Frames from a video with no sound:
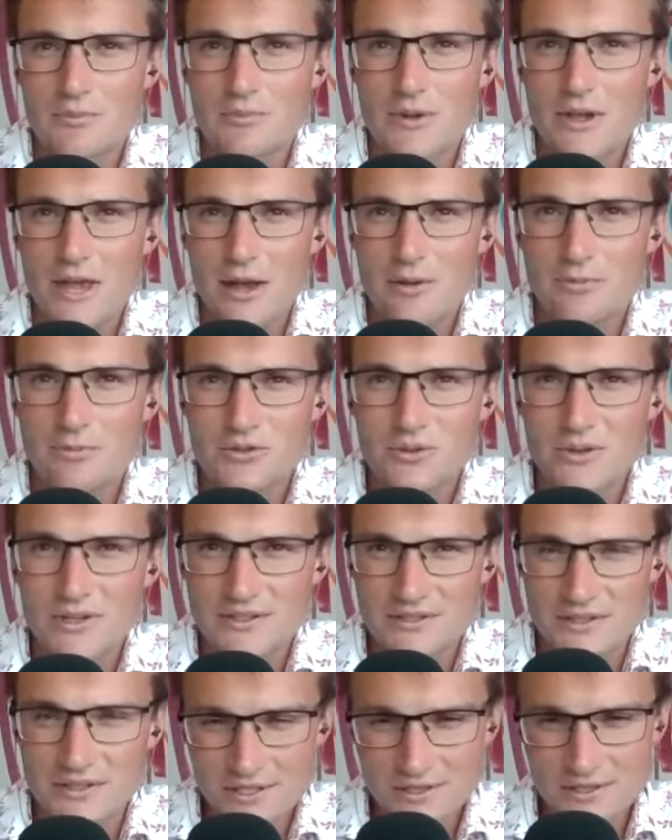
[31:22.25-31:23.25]
be able to
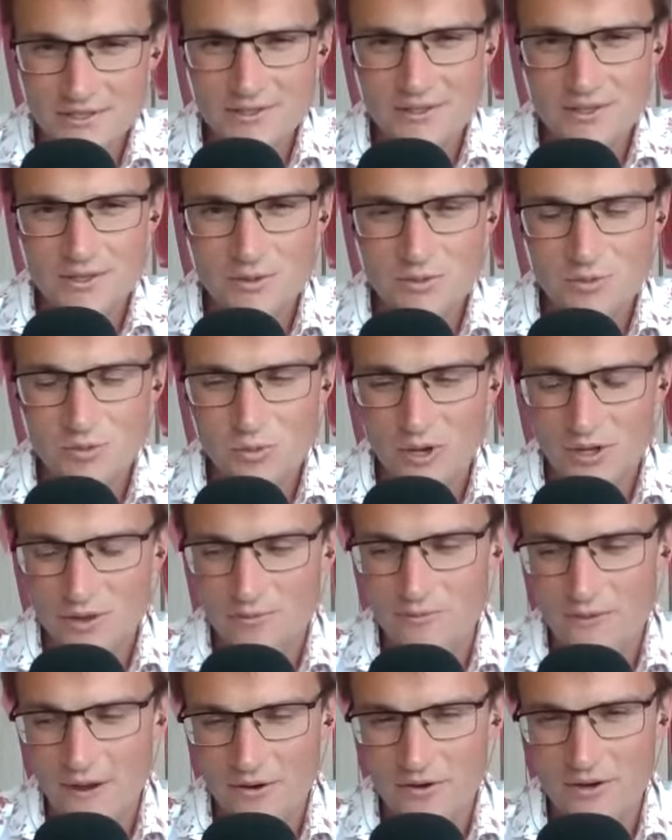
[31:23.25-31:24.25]
exist with
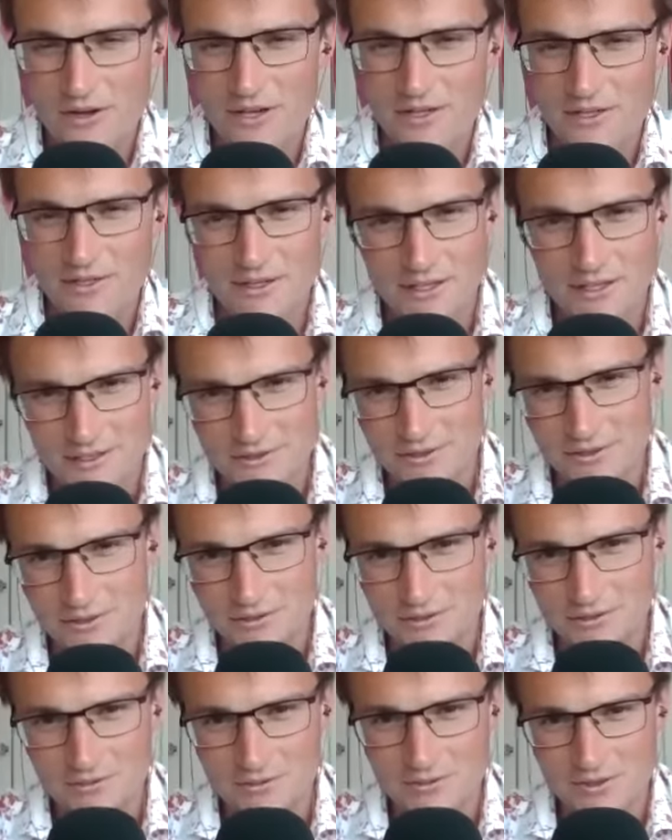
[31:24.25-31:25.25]
very
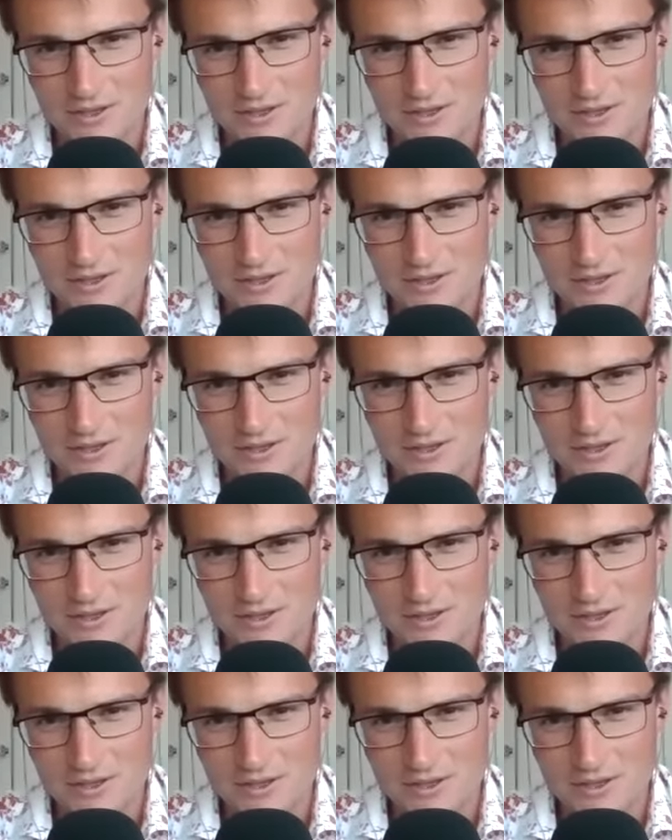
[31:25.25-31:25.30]
little